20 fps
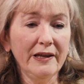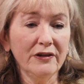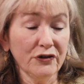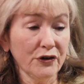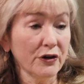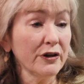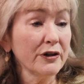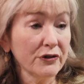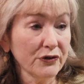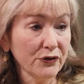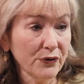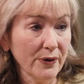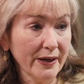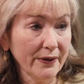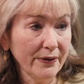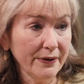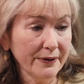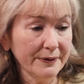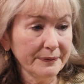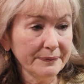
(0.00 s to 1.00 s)
is starting to
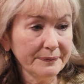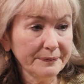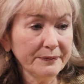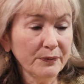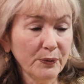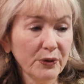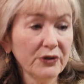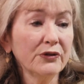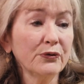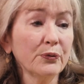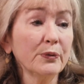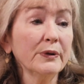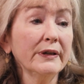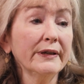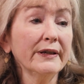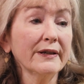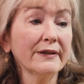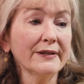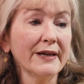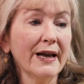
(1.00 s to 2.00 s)
strengthen, which is
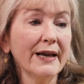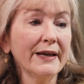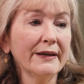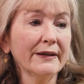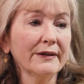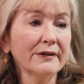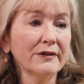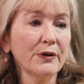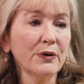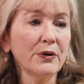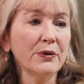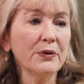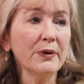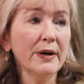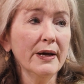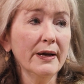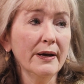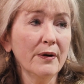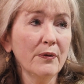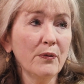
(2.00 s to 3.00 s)
really exciting.
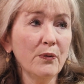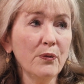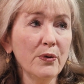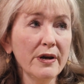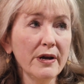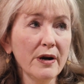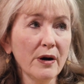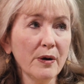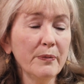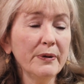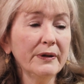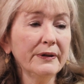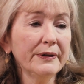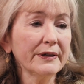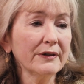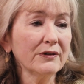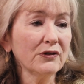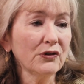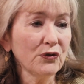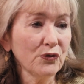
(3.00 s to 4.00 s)
So we are
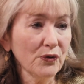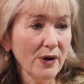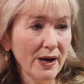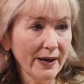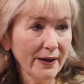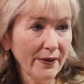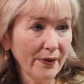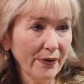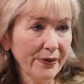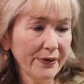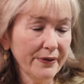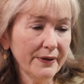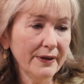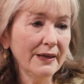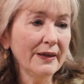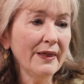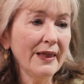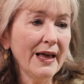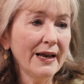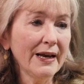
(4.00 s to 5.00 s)
building strength
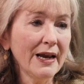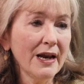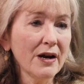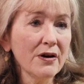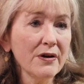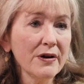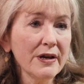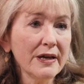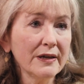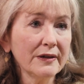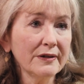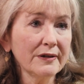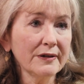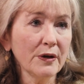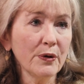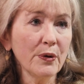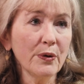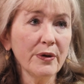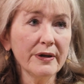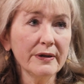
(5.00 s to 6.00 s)
in that area
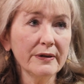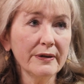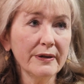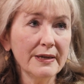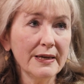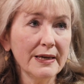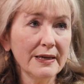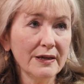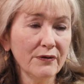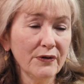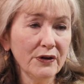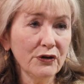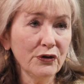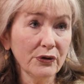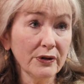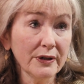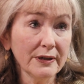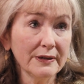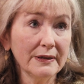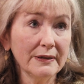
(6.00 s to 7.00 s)
so that the
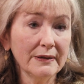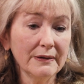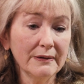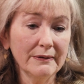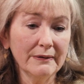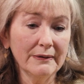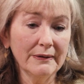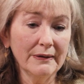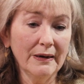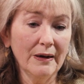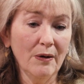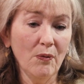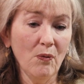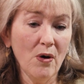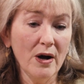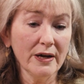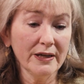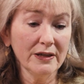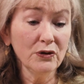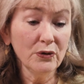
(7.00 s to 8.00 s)
individual can
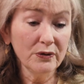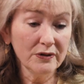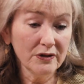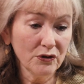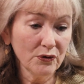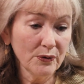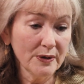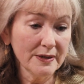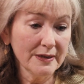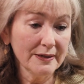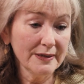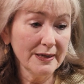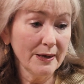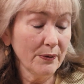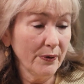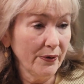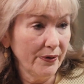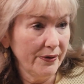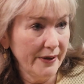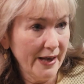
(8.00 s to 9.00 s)
walk into a situation and
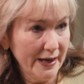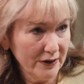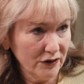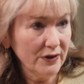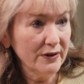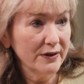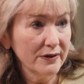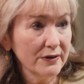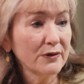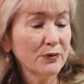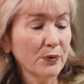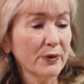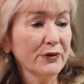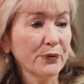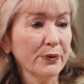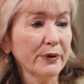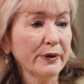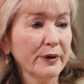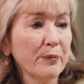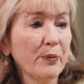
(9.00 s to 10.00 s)
say, well, actually, this is
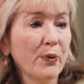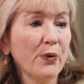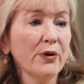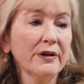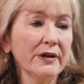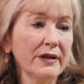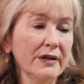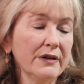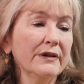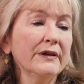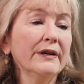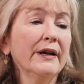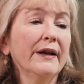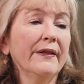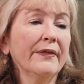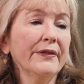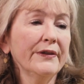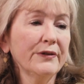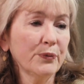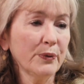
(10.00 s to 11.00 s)
what's really important here,
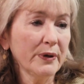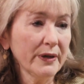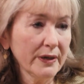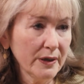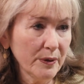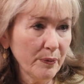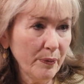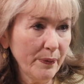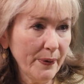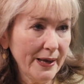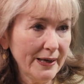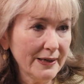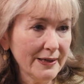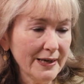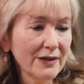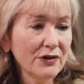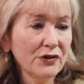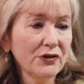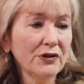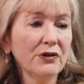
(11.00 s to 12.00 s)
this is what I'm going to pay
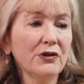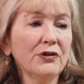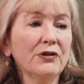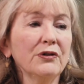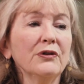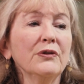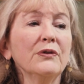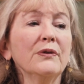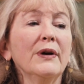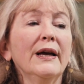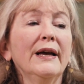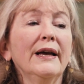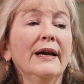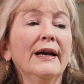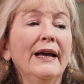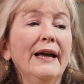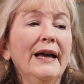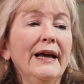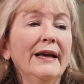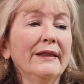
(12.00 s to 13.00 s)
attention to,
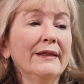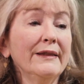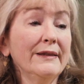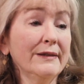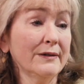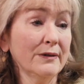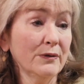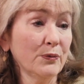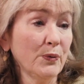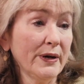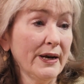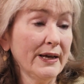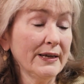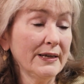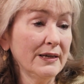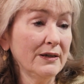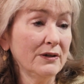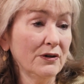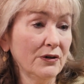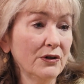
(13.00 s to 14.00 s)
and this is what
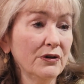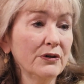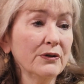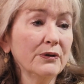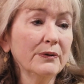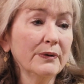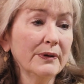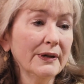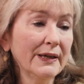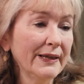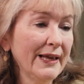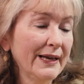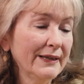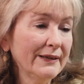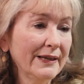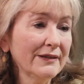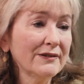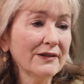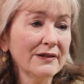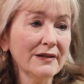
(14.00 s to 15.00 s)
I need to do. And
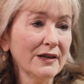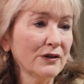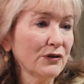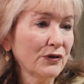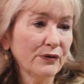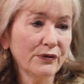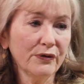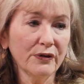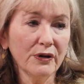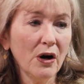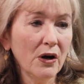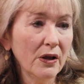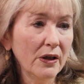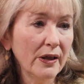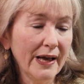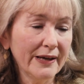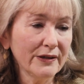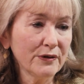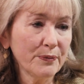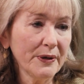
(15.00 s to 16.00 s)
that's essential for
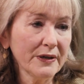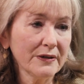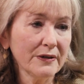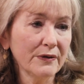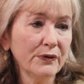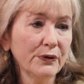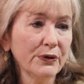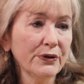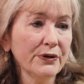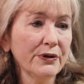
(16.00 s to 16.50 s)
all aspects of